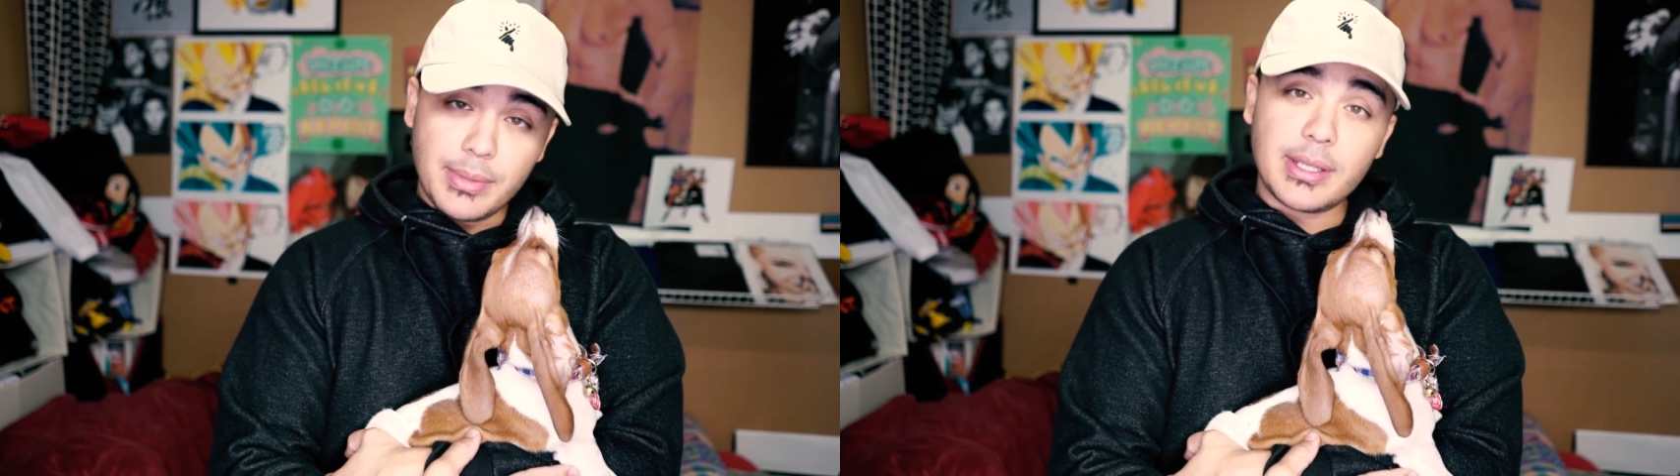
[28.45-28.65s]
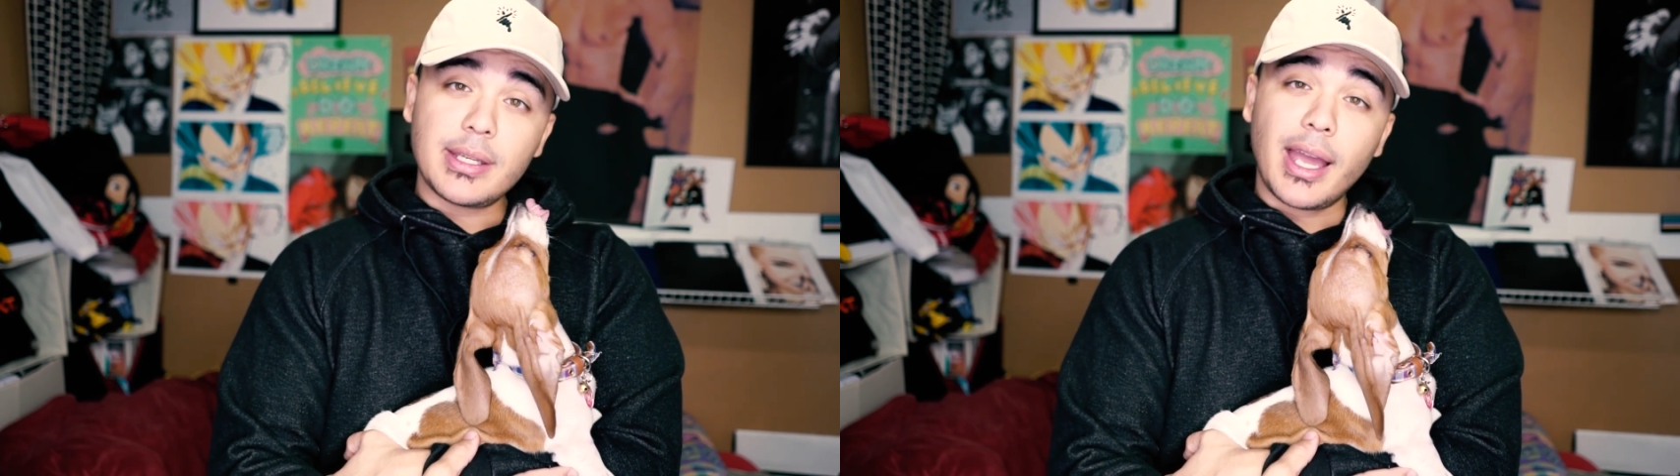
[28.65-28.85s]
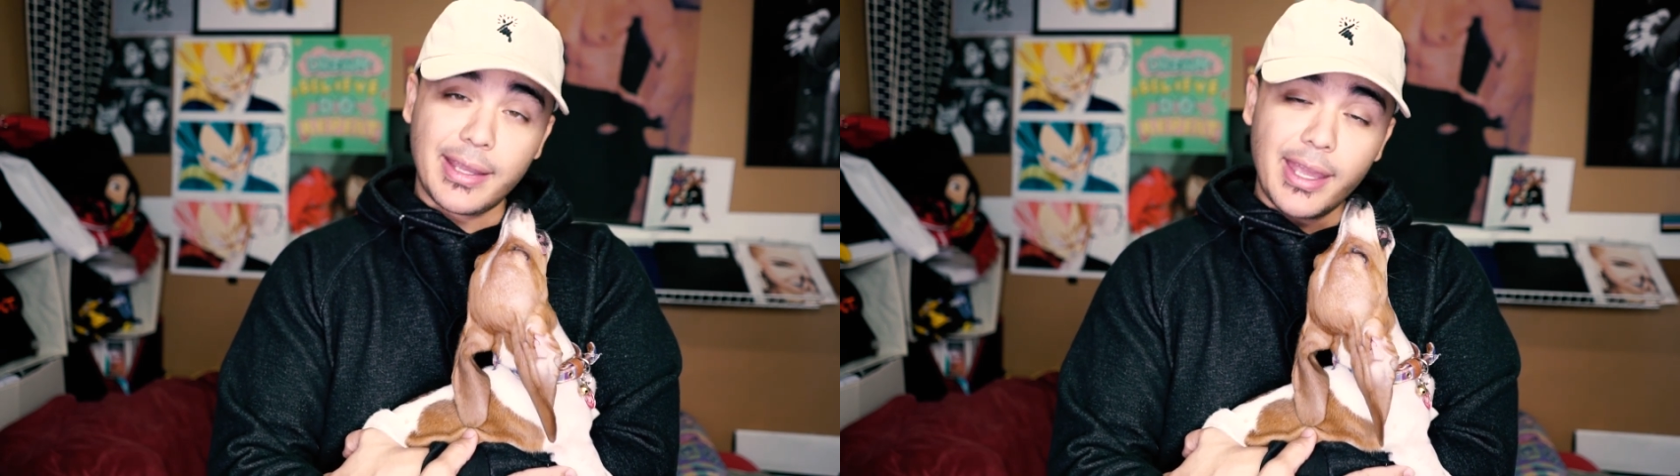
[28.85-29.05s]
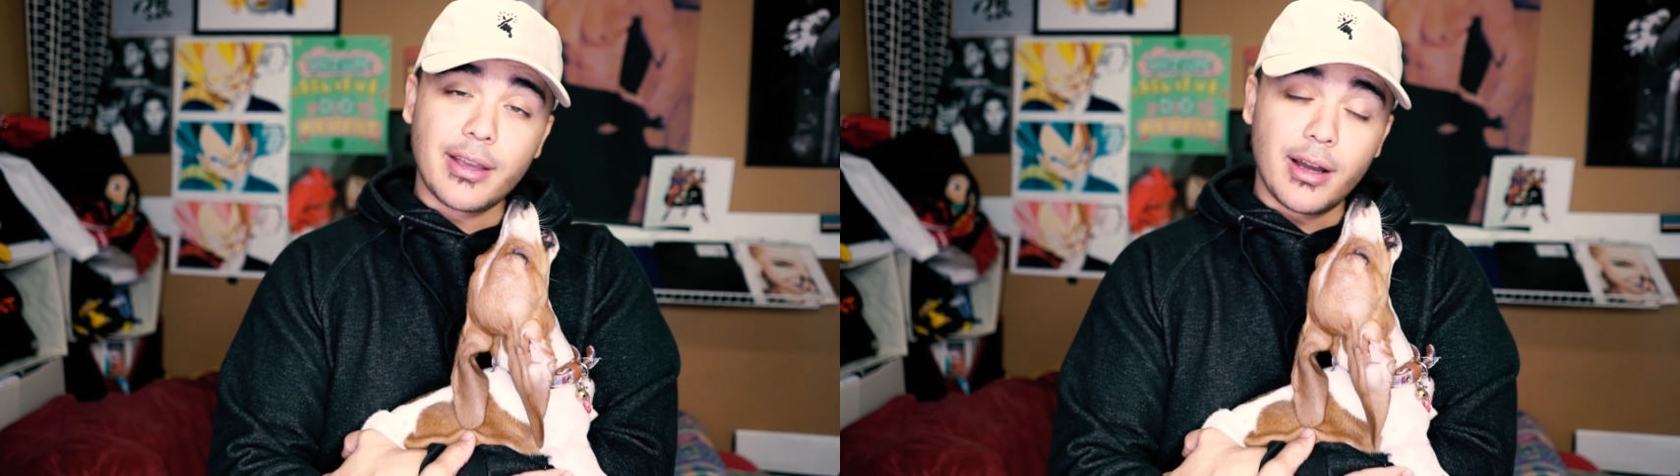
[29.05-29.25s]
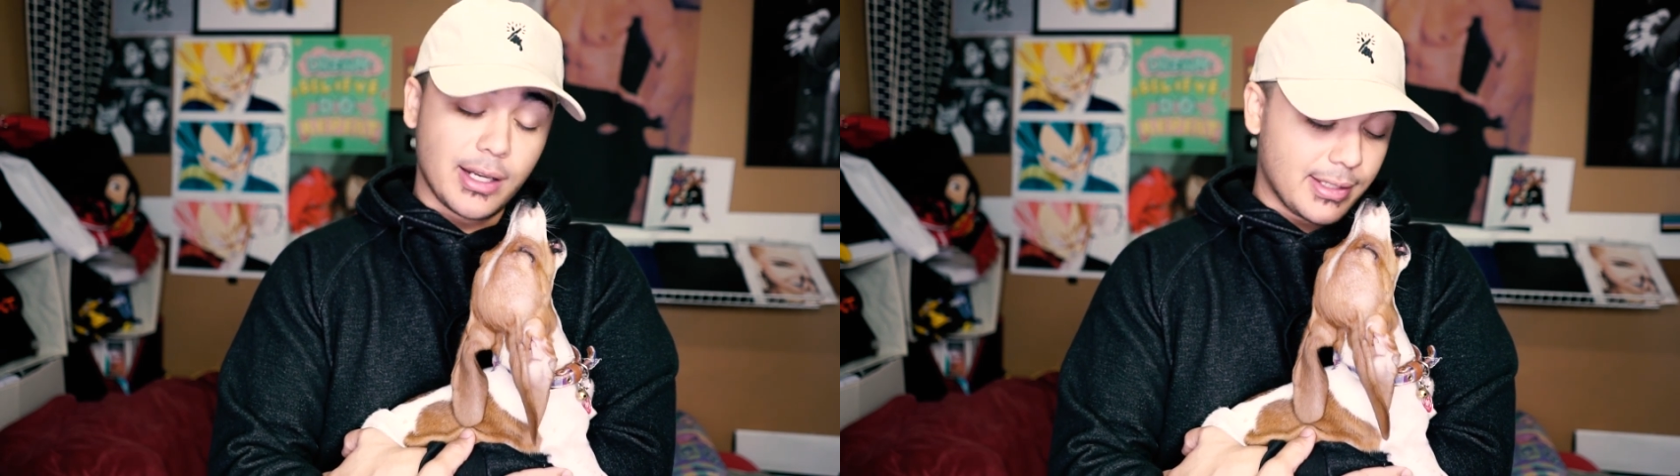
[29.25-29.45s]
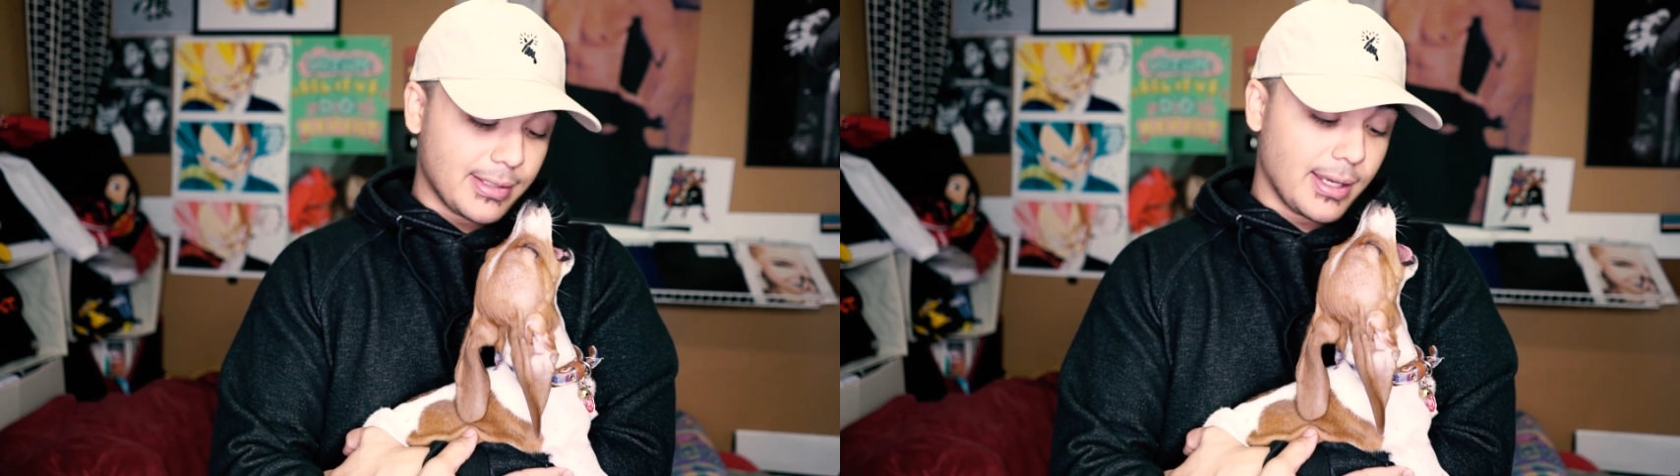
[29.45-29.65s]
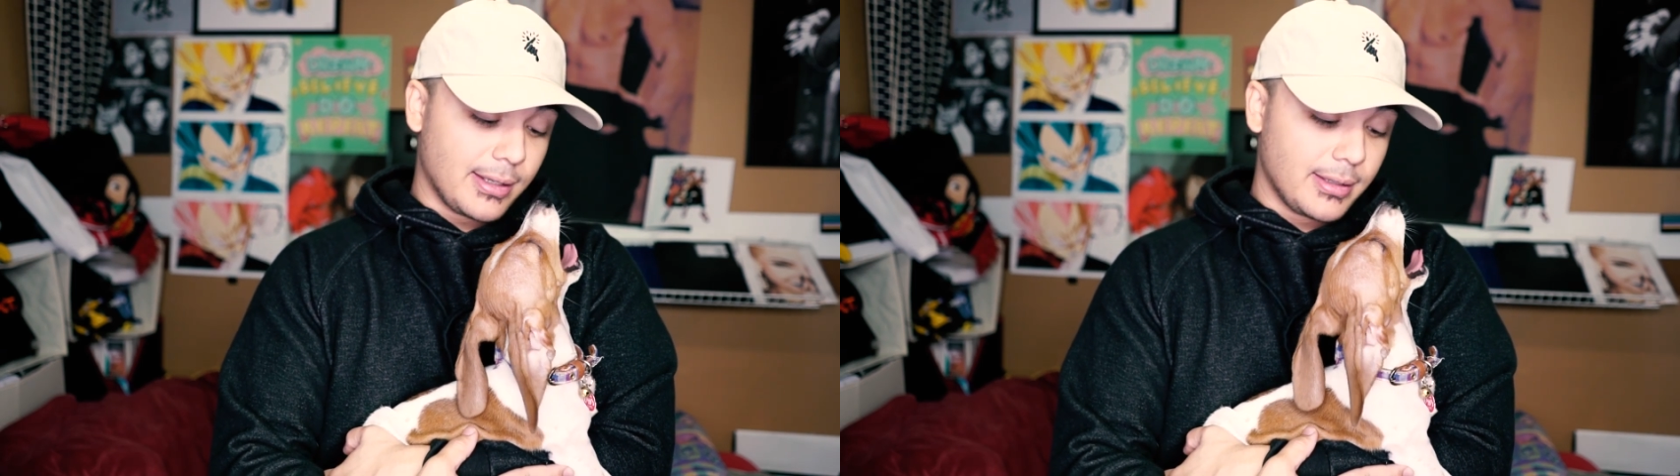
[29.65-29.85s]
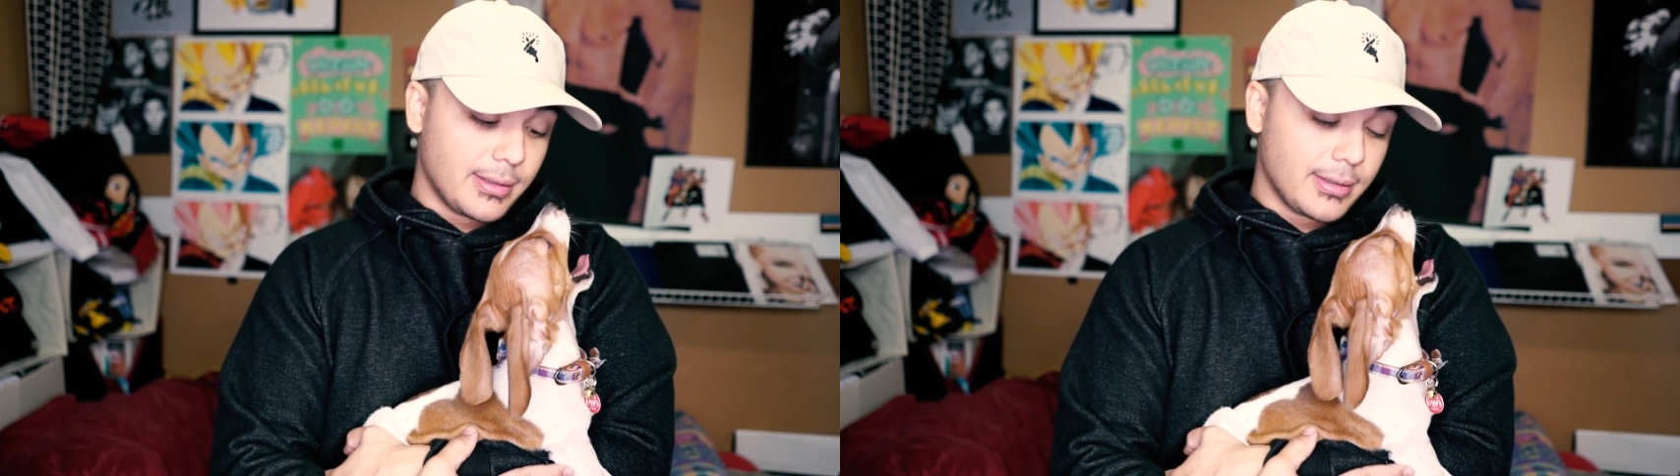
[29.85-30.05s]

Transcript: me at KCON and said,